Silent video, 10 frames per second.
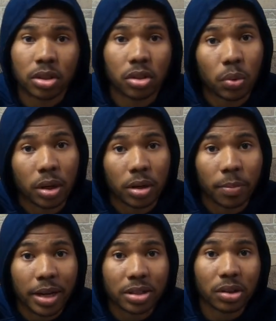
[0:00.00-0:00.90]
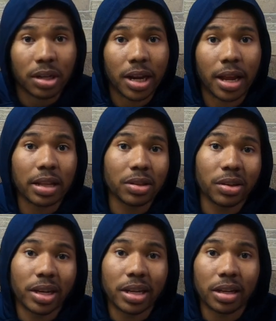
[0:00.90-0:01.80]
you want to make sure that you're
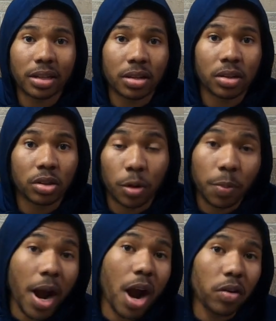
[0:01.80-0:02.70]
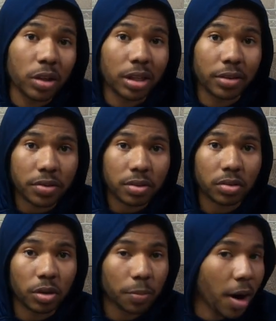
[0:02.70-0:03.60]
hitting your power lifts,
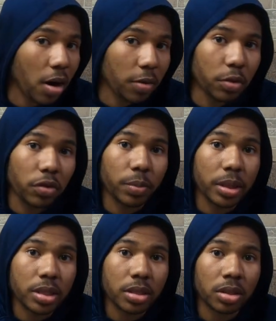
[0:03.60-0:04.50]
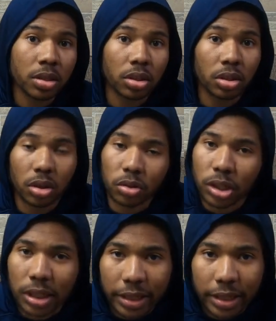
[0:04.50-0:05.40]
your power movements, you know, your
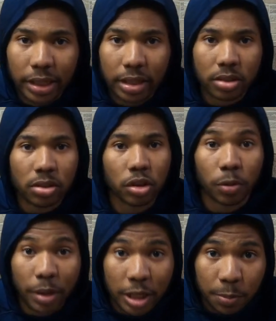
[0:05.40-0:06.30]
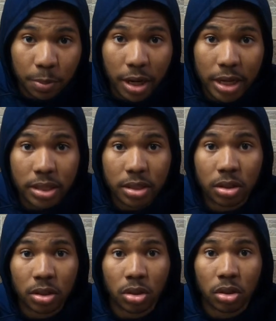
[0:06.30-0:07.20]
cleans, your bench press.
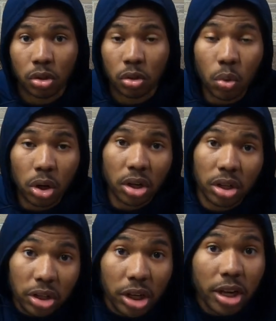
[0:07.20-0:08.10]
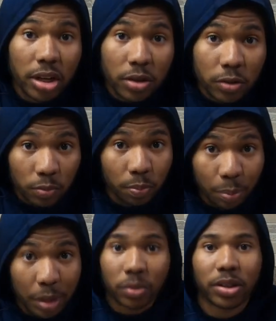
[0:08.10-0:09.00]
You want to look
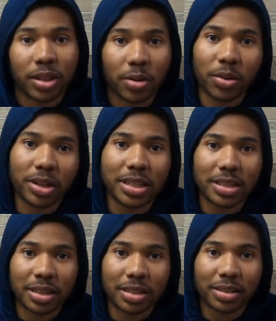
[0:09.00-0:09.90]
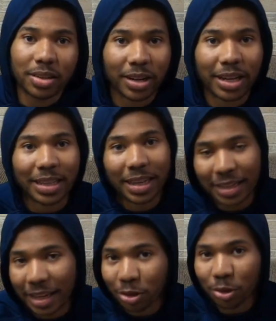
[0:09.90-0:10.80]
built going into this. Okay, they,
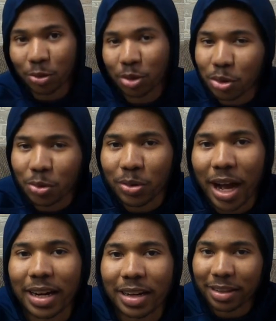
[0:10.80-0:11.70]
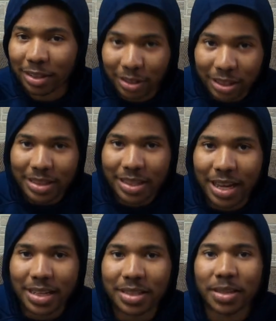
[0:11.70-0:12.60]
they do do kind of the look
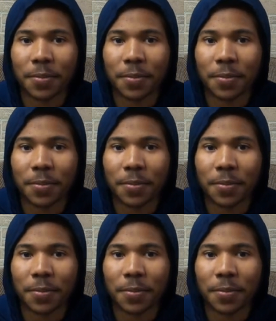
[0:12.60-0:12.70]
test,